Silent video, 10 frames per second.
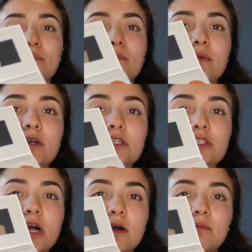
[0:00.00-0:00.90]

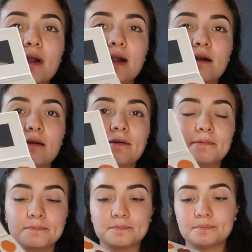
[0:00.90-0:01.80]
Mugshot right
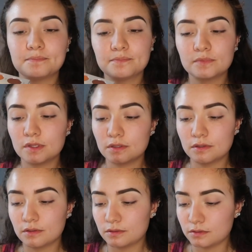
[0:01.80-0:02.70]
here.
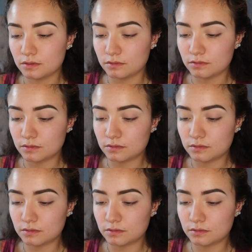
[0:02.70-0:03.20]
So